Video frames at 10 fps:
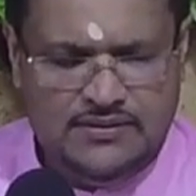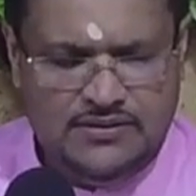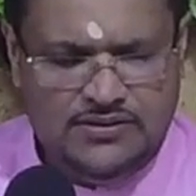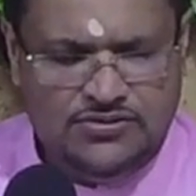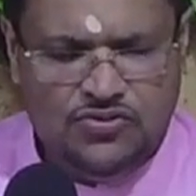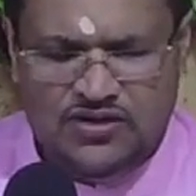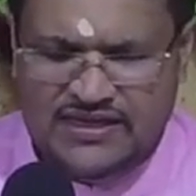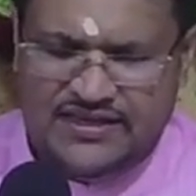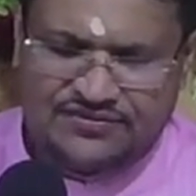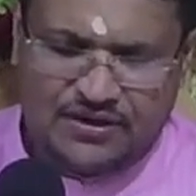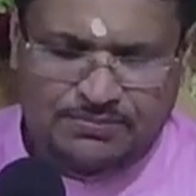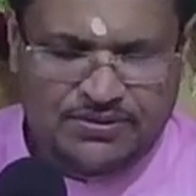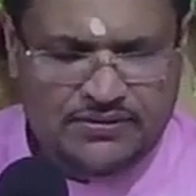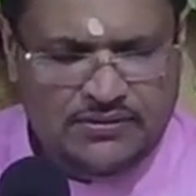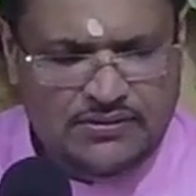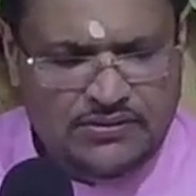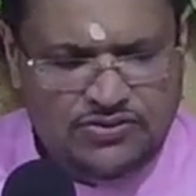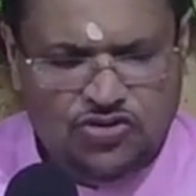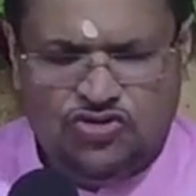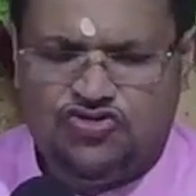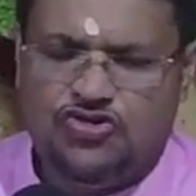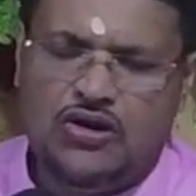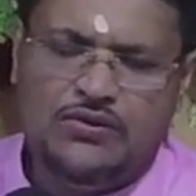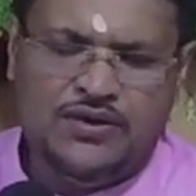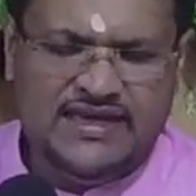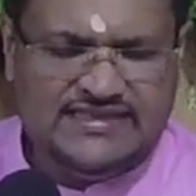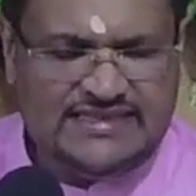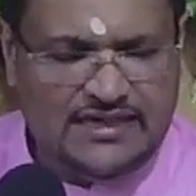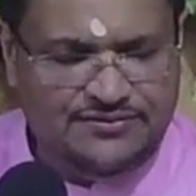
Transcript: Don't give up. Don't throw away yourself.